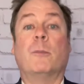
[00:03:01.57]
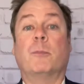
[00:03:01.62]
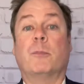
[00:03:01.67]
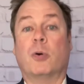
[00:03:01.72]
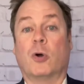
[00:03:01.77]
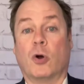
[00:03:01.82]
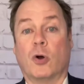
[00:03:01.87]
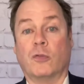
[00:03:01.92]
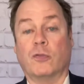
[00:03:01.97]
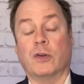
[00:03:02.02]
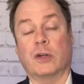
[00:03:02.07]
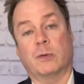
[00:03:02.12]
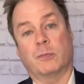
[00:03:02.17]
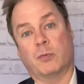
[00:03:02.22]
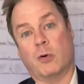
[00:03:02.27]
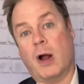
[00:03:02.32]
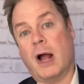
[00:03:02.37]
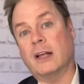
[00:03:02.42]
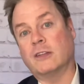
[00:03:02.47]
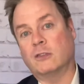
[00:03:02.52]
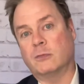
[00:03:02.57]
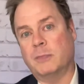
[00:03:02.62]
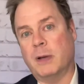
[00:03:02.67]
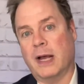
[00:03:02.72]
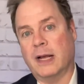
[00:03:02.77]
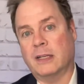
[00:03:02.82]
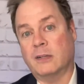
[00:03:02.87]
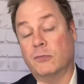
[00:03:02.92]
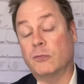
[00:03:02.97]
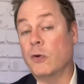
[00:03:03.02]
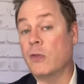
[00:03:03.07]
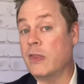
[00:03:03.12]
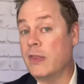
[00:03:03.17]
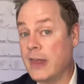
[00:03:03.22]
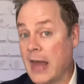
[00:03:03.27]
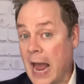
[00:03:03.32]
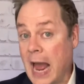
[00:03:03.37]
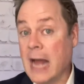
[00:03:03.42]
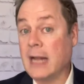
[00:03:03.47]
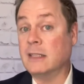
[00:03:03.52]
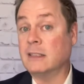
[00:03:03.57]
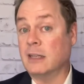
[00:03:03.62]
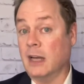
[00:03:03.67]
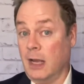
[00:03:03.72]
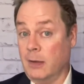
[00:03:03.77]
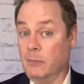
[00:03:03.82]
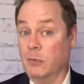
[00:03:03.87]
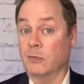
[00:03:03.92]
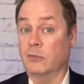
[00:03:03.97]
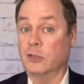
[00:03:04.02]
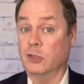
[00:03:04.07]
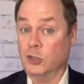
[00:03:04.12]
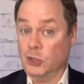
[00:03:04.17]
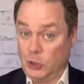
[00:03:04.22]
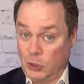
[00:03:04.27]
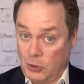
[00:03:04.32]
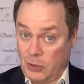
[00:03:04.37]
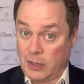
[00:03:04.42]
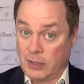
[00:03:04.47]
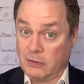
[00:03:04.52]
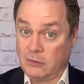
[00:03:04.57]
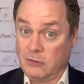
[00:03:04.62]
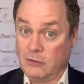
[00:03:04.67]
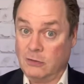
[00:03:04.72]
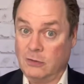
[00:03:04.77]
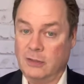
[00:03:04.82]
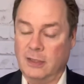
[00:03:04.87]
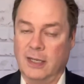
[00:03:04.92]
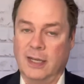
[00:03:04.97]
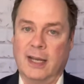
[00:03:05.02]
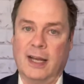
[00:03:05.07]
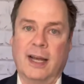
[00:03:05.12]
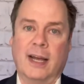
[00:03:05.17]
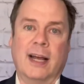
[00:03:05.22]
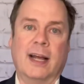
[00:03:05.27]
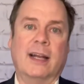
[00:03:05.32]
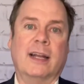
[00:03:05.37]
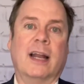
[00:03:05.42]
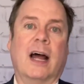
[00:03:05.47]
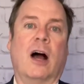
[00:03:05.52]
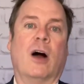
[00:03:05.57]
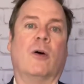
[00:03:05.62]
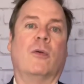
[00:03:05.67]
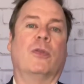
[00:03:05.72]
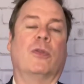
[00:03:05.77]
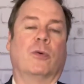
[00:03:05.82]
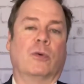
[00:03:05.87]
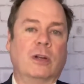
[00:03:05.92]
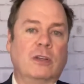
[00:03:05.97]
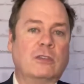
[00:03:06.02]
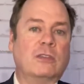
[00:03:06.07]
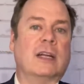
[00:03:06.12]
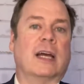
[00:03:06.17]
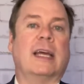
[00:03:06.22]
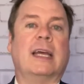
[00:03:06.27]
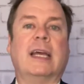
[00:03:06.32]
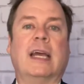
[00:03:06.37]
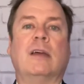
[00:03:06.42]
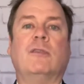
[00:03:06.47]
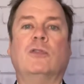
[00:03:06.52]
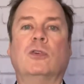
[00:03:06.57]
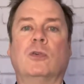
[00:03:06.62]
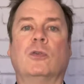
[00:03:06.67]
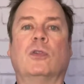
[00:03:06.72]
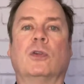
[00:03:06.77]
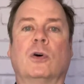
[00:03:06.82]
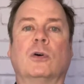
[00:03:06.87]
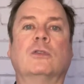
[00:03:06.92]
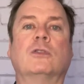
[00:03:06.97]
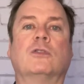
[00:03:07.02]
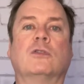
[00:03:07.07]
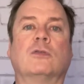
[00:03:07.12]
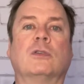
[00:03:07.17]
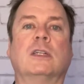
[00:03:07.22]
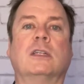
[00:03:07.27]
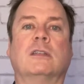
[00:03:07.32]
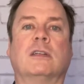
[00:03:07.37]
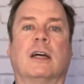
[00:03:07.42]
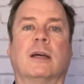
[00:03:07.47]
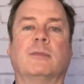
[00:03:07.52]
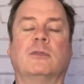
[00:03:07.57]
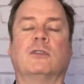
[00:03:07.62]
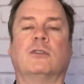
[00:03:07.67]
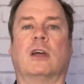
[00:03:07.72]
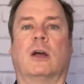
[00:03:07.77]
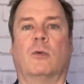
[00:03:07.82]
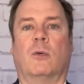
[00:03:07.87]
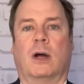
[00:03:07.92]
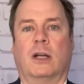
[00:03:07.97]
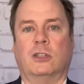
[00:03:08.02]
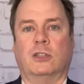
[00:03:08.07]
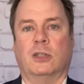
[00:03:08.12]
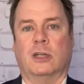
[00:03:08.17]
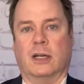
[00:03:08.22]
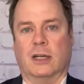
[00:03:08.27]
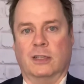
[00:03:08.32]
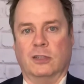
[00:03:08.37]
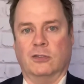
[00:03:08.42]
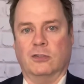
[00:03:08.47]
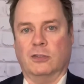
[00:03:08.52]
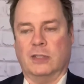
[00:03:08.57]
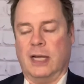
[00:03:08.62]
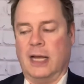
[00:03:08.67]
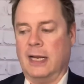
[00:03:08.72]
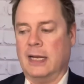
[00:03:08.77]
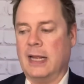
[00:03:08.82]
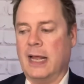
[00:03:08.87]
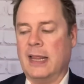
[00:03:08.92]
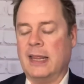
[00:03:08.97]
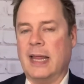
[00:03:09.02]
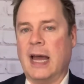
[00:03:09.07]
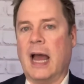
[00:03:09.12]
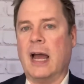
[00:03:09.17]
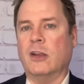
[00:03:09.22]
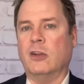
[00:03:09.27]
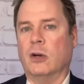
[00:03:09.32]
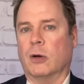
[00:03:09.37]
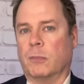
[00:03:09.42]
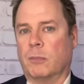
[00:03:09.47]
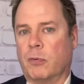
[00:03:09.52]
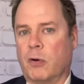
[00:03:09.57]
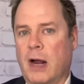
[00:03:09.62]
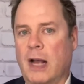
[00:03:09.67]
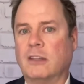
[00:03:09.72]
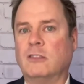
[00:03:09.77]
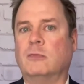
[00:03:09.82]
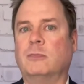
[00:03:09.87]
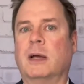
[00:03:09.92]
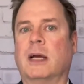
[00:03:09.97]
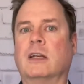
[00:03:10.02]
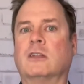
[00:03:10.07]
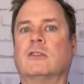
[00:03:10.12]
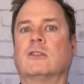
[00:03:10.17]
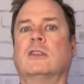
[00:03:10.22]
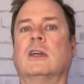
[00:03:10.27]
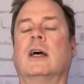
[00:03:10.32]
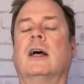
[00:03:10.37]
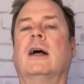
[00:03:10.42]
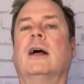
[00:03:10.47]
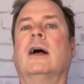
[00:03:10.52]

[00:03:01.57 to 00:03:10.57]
perfect prospect for that type of insurance. Now, the reason I gave you those three types is I want you to understand that your prospects,